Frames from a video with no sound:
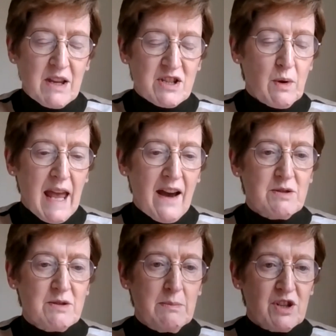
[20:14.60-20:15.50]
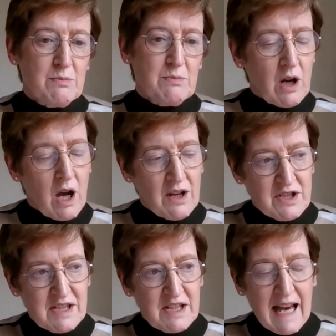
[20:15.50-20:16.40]
So we have to be much more
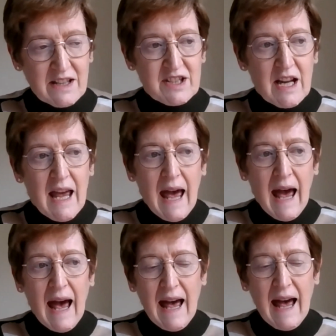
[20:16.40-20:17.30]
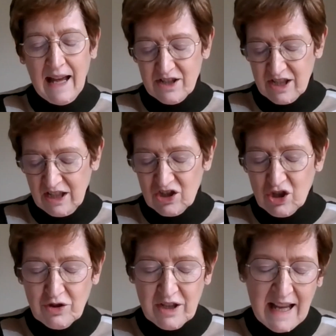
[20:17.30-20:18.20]
conscious of that. And you
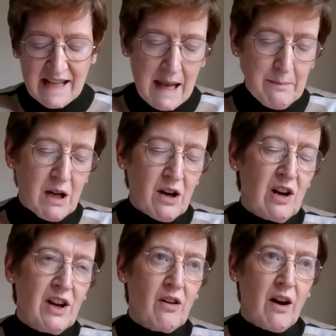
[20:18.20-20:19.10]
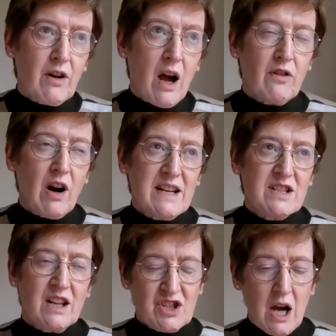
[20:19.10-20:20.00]
showed an example earlier of
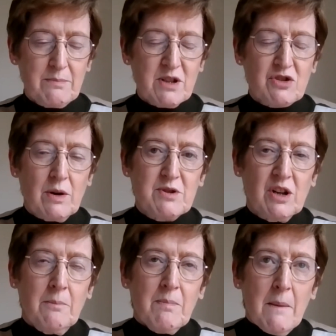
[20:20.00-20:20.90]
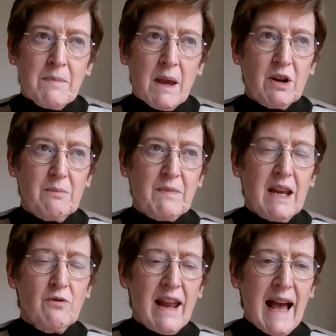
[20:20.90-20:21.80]
writing a job description. But
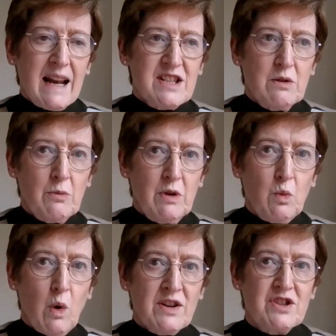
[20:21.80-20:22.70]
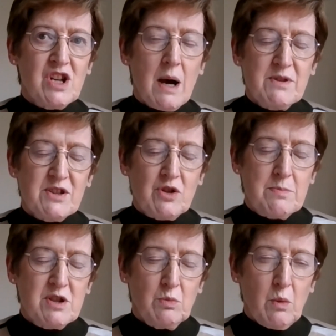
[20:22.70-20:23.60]
in reality, when we want a job
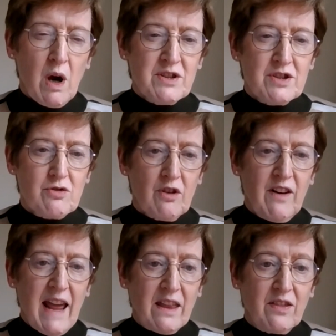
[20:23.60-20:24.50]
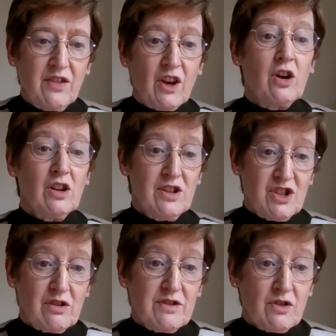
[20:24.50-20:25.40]
description, we want it to reflect the
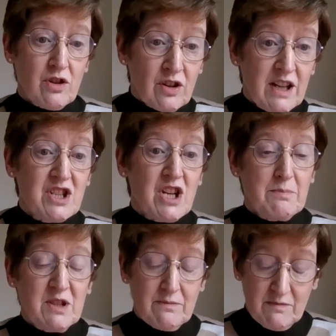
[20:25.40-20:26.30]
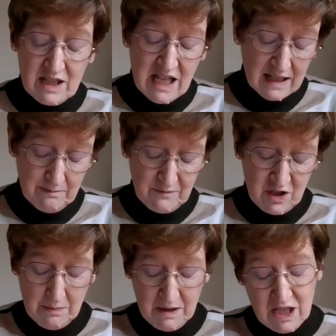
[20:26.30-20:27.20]
culture. So currently
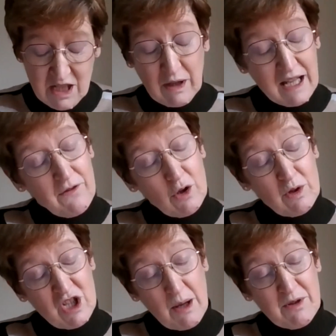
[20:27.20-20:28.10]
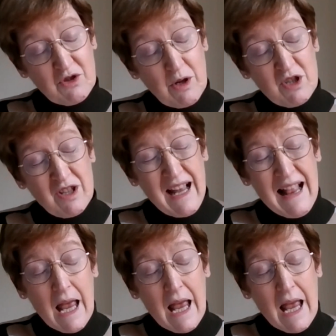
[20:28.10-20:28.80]
ChatGPT will give you a job description,